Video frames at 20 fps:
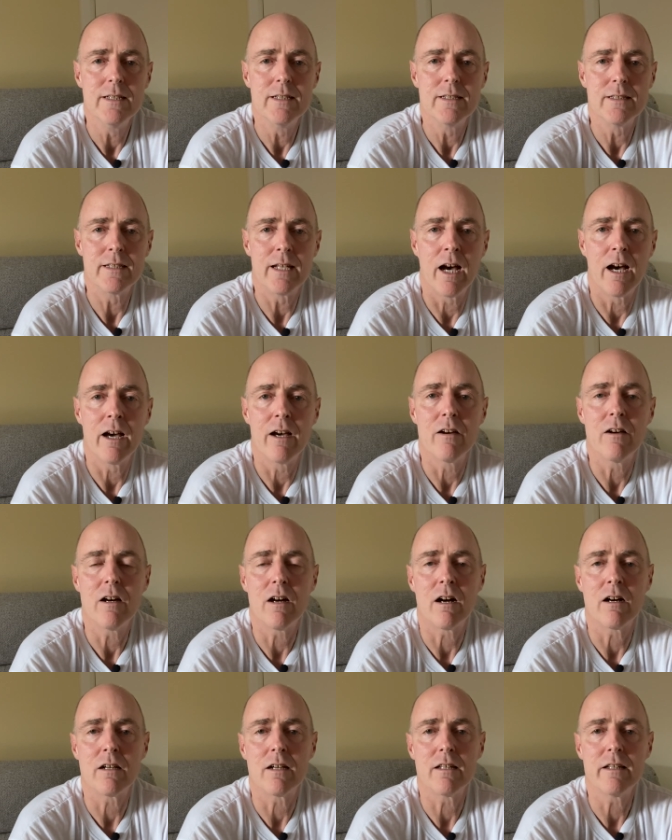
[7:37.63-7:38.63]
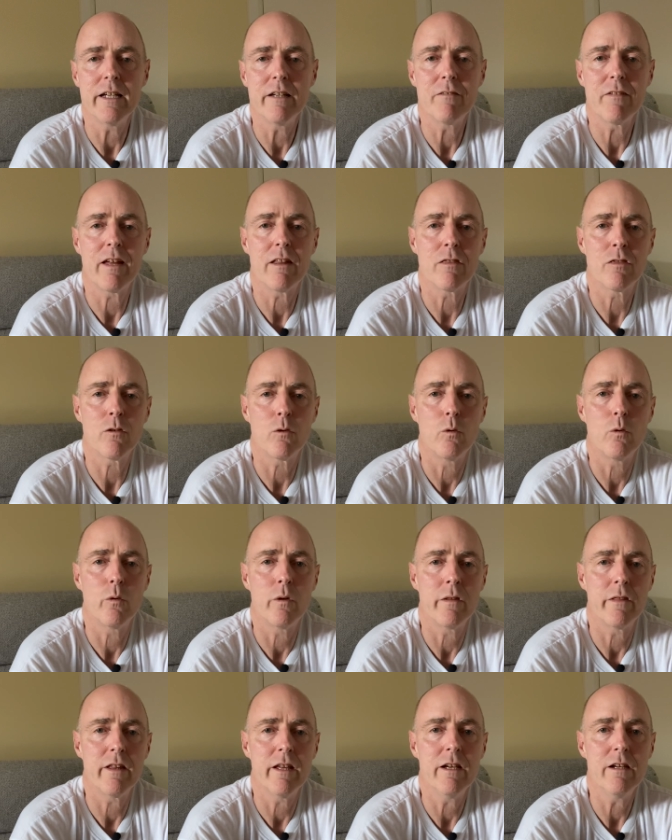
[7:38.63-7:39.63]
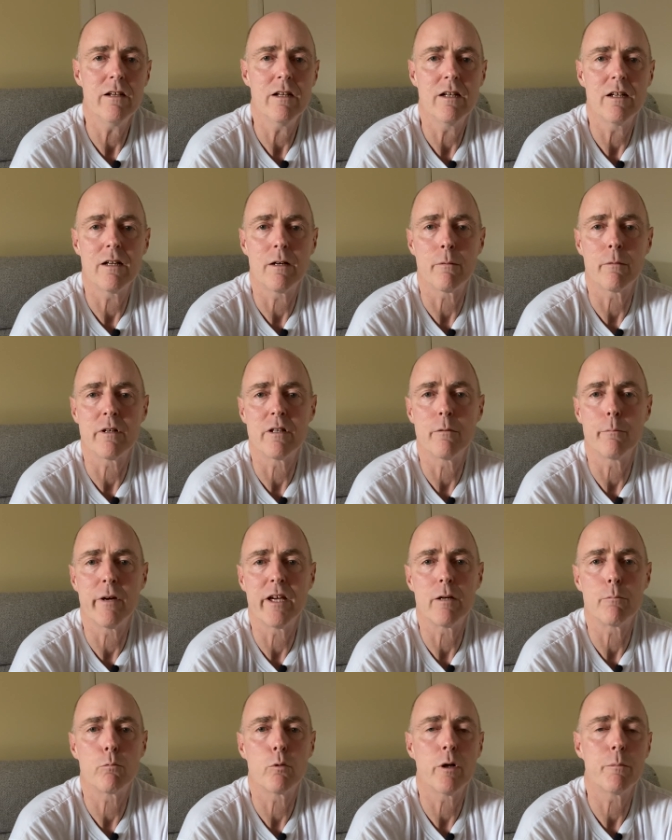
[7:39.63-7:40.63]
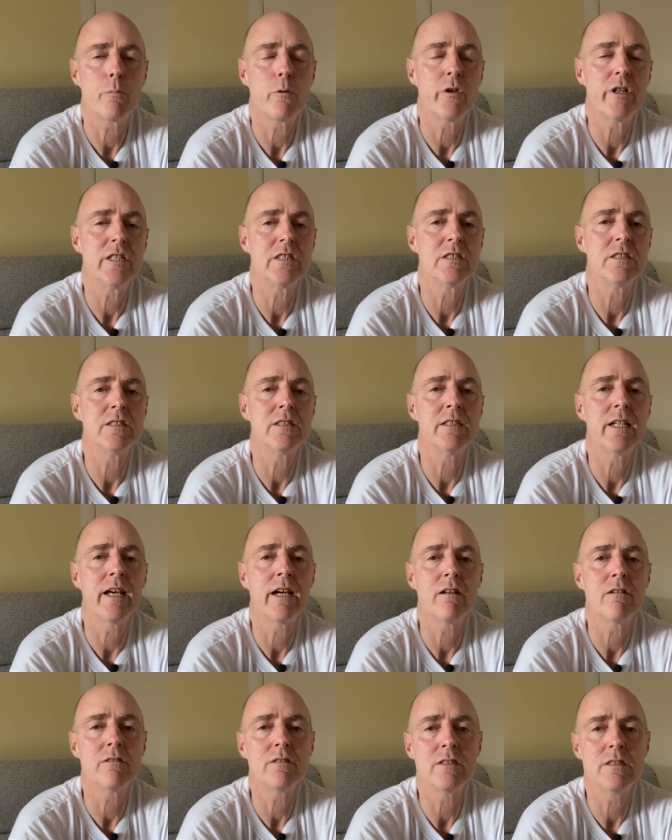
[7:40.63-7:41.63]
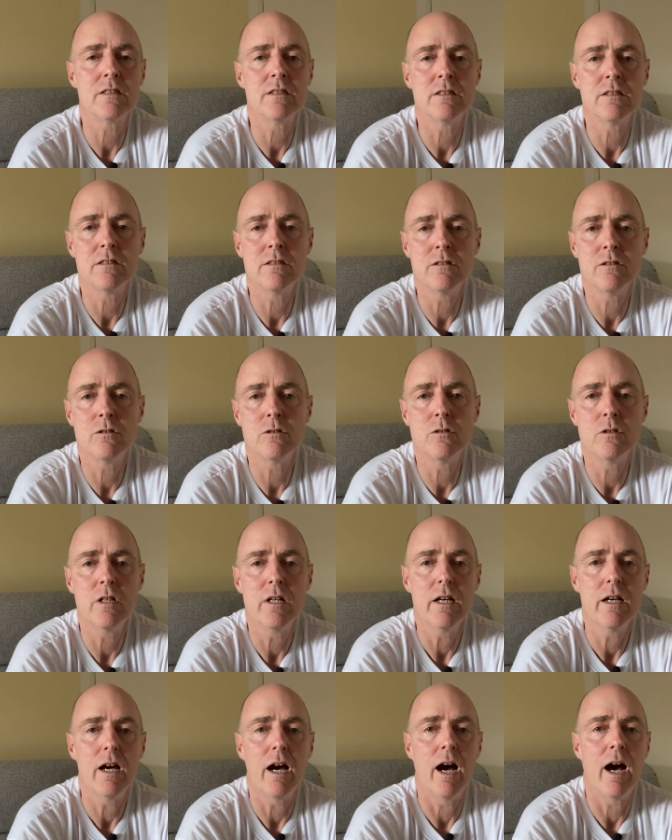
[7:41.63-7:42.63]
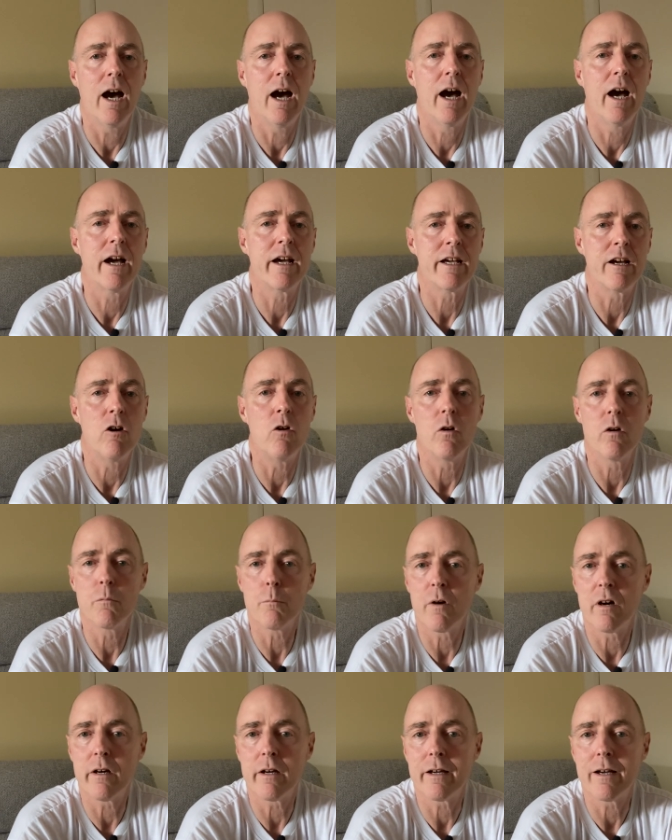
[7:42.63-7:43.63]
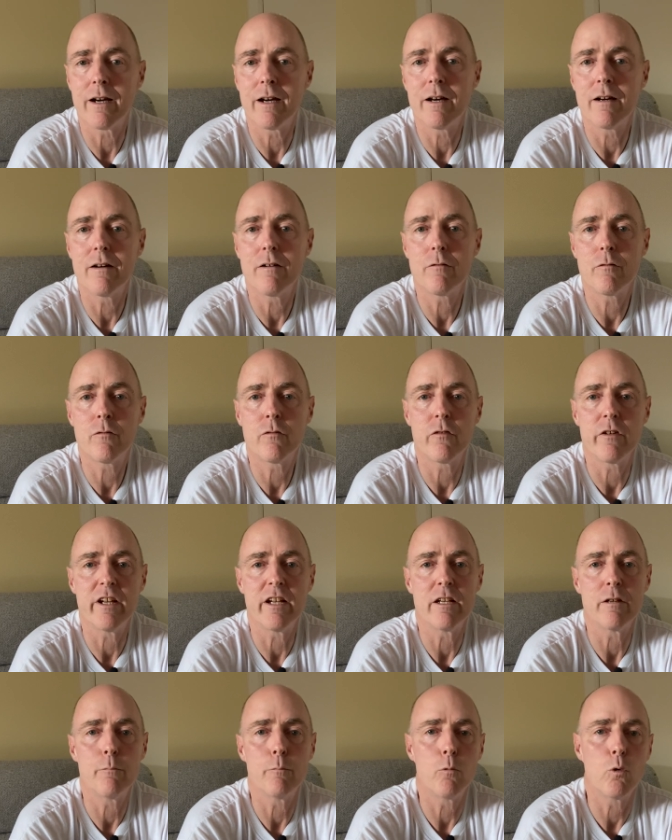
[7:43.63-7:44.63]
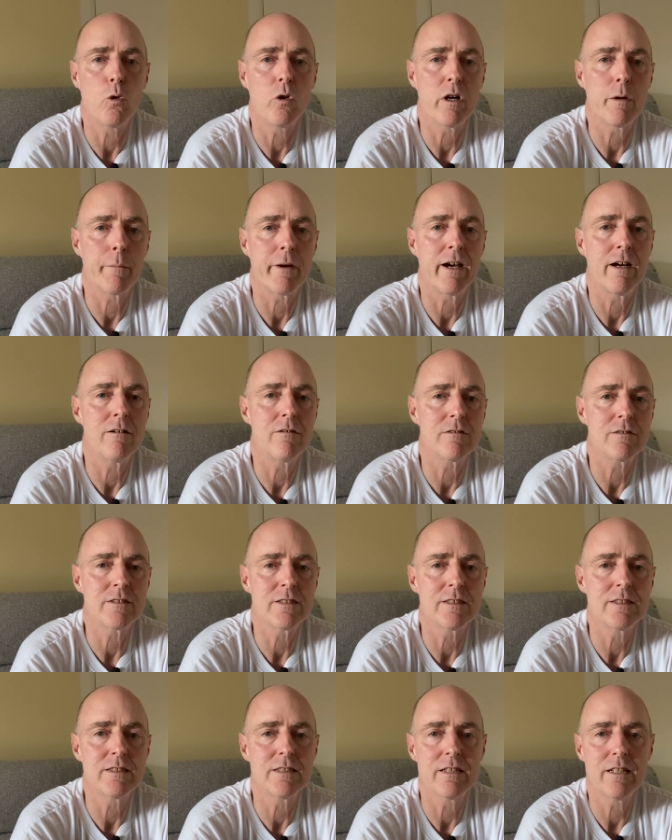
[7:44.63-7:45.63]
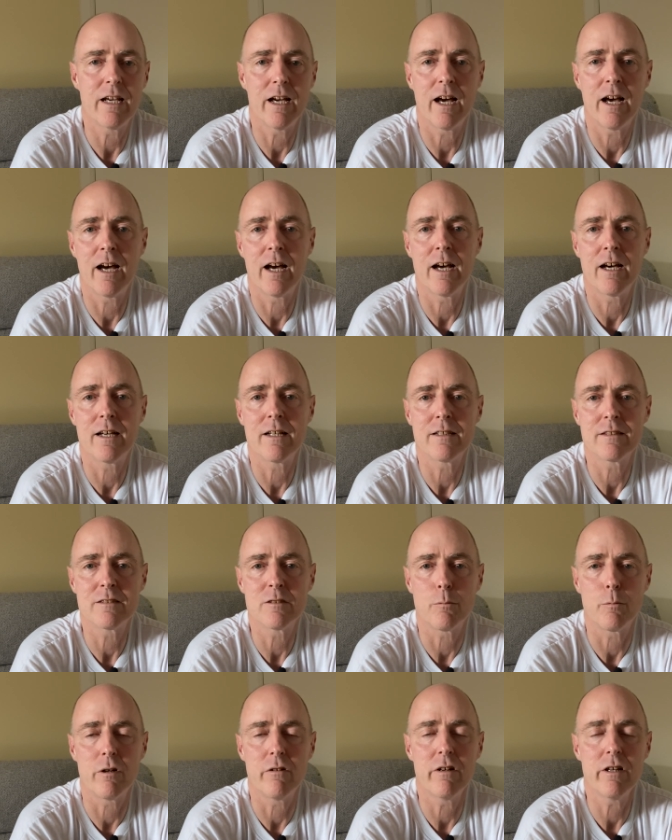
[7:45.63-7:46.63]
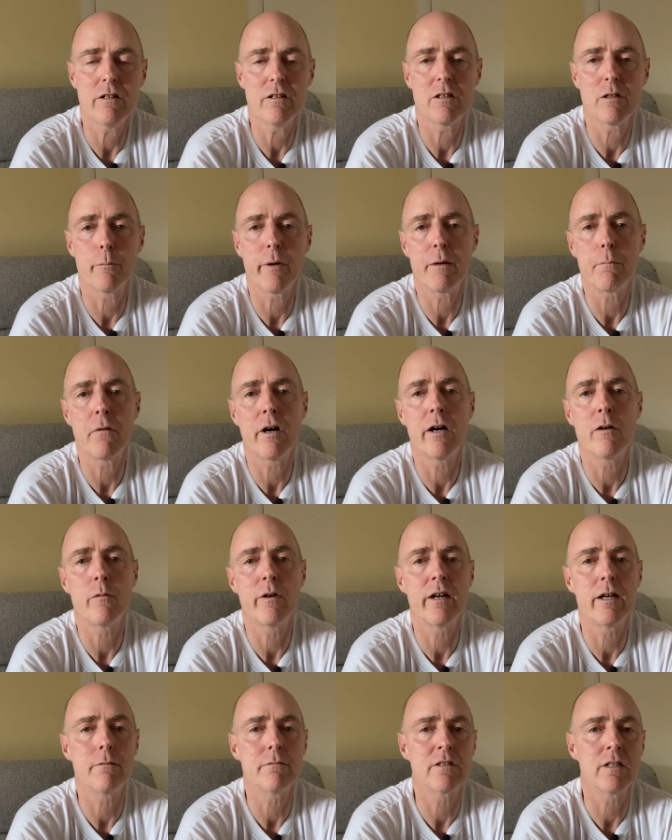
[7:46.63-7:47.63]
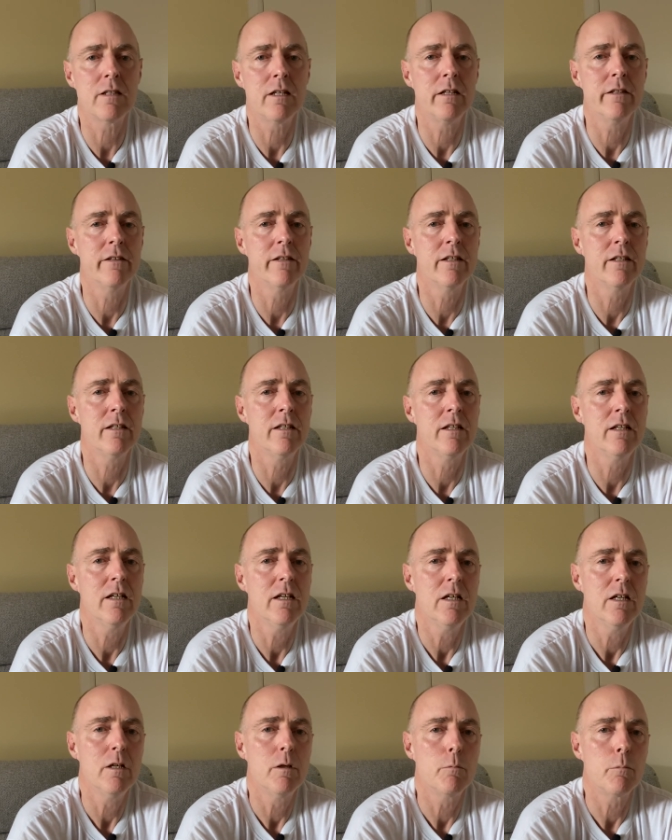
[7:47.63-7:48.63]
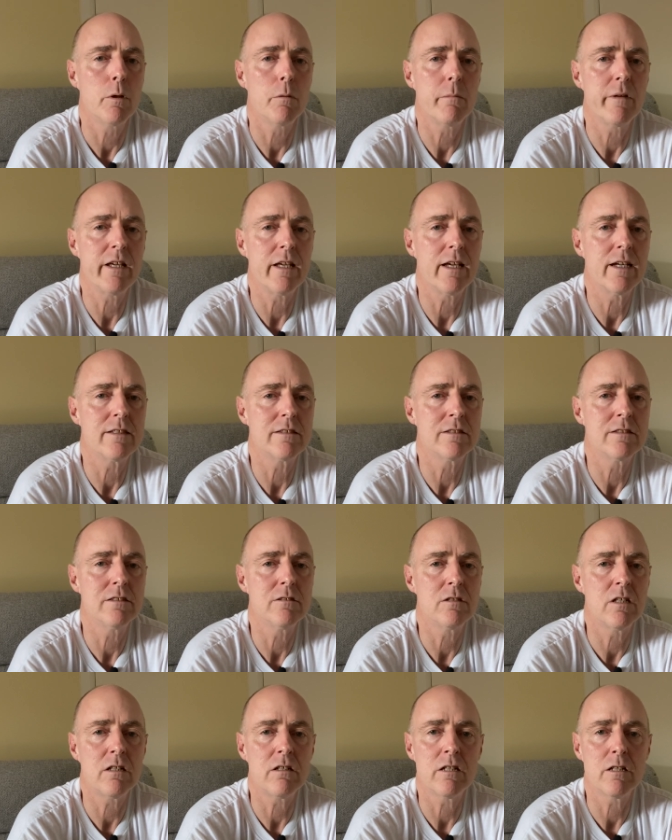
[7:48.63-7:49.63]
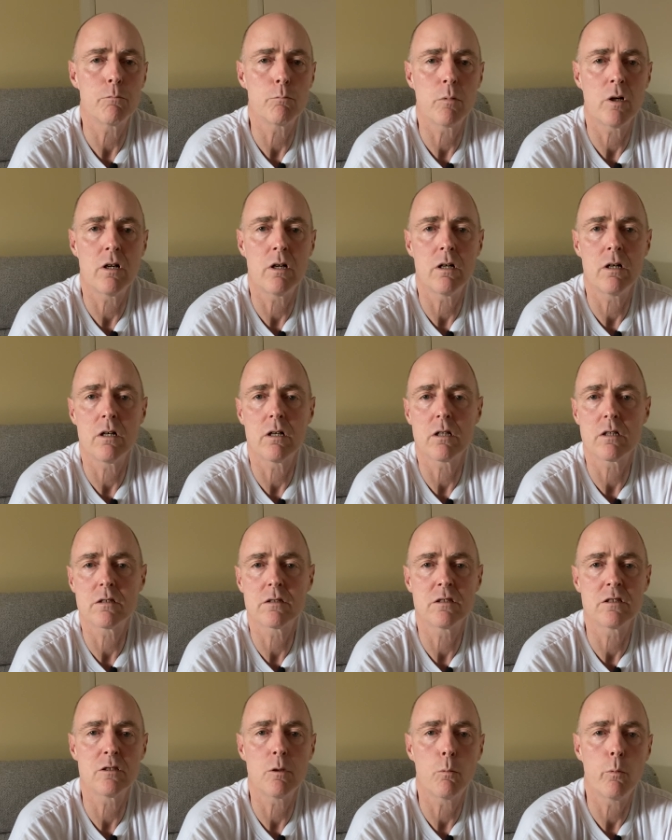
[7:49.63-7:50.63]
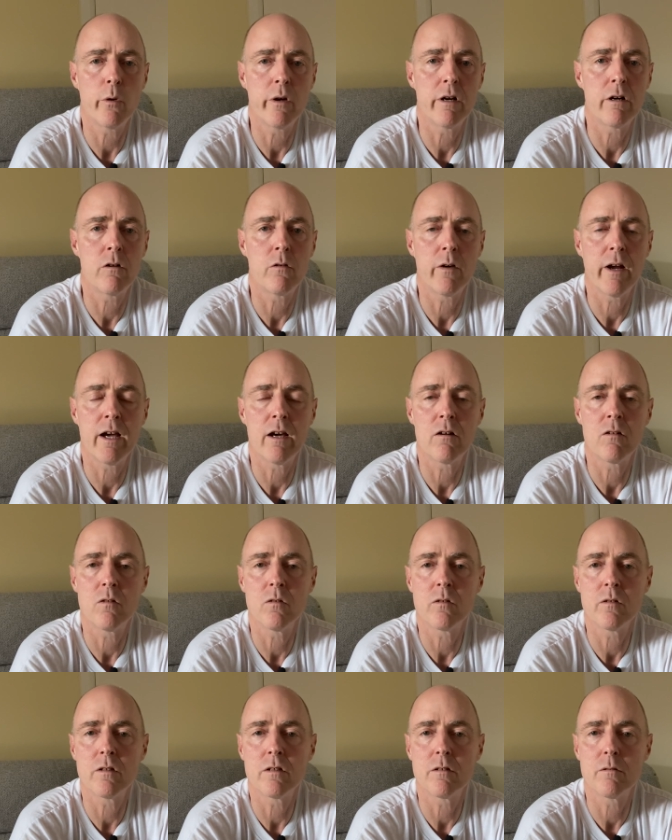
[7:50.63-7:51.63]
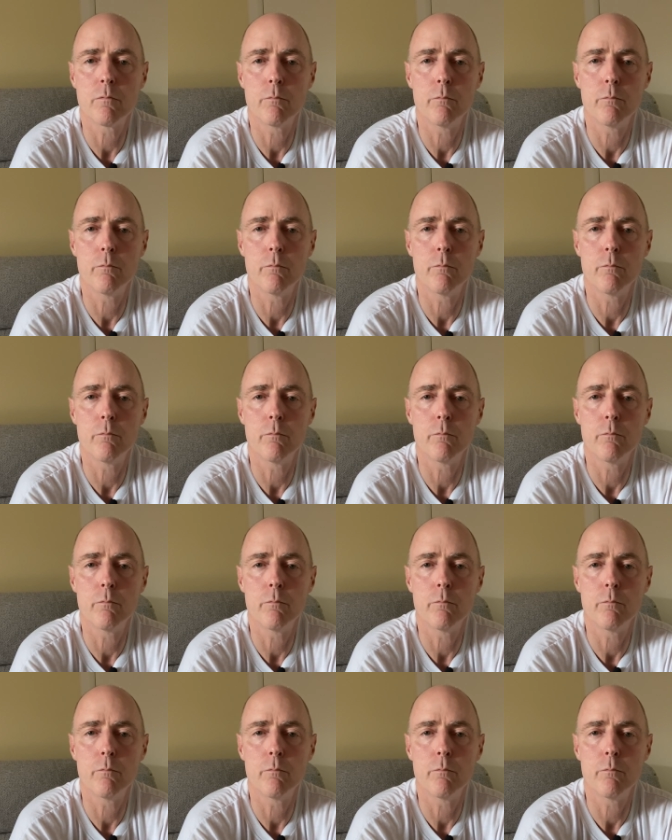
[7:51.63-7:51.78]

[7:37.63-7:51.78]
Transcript: So I'm going to leave that thought with you. I'm going to make preparations now to uh, go on my uh, freedom walkabout uh, tomorrow. I'm going to make my way up to London, probably get to Hyde Park somewhere around